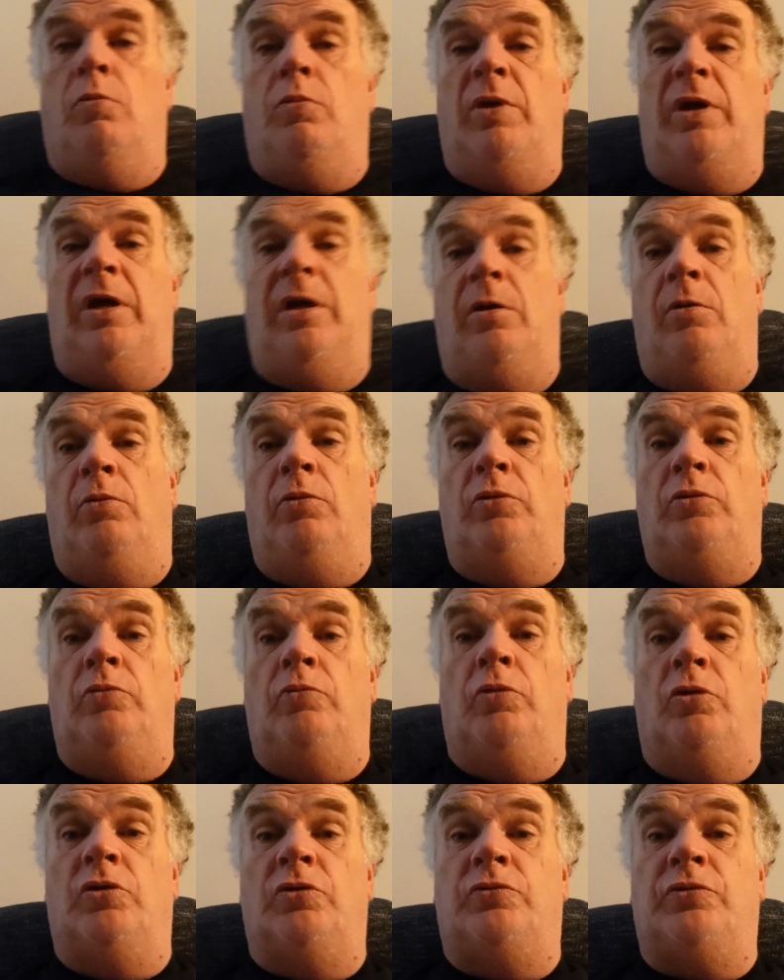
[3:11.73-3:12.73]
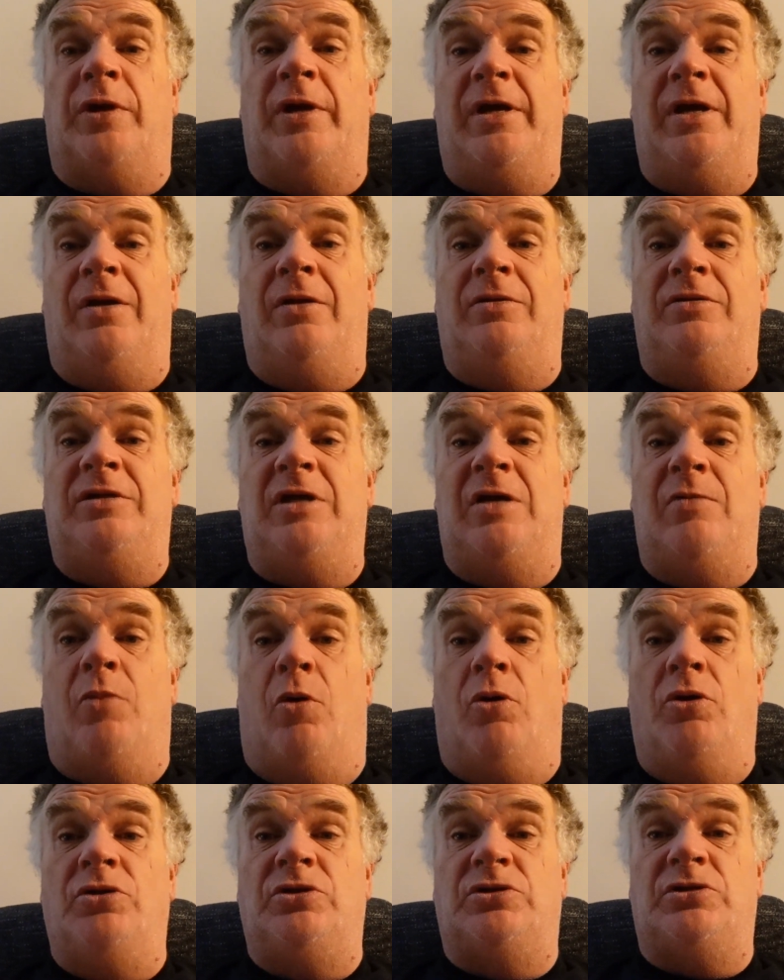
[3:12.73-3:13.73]
we were drinking Tim
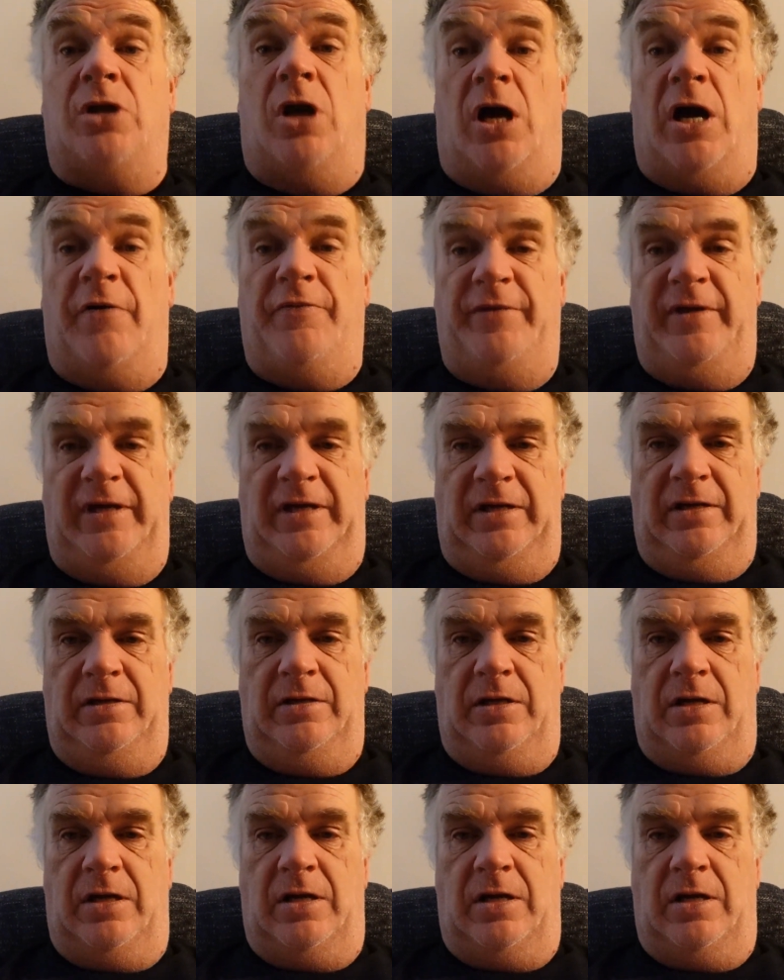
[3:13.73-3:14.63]
Horton's coffee.